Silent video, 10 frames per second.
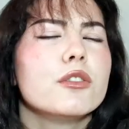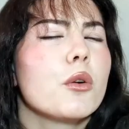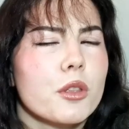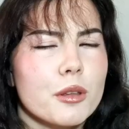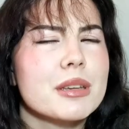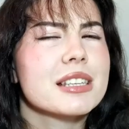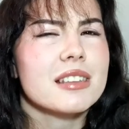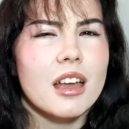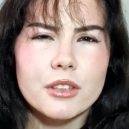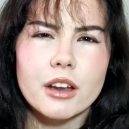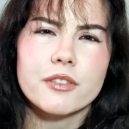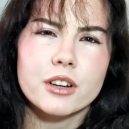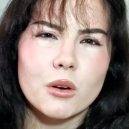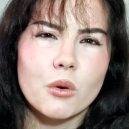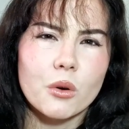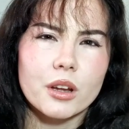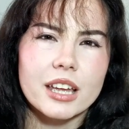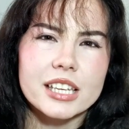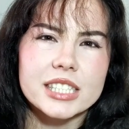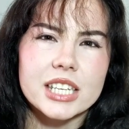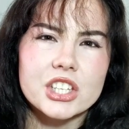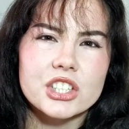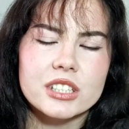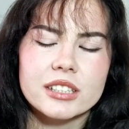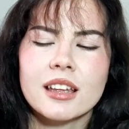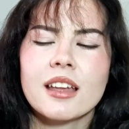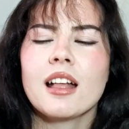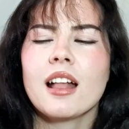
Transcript: for the Miss South Africa organization.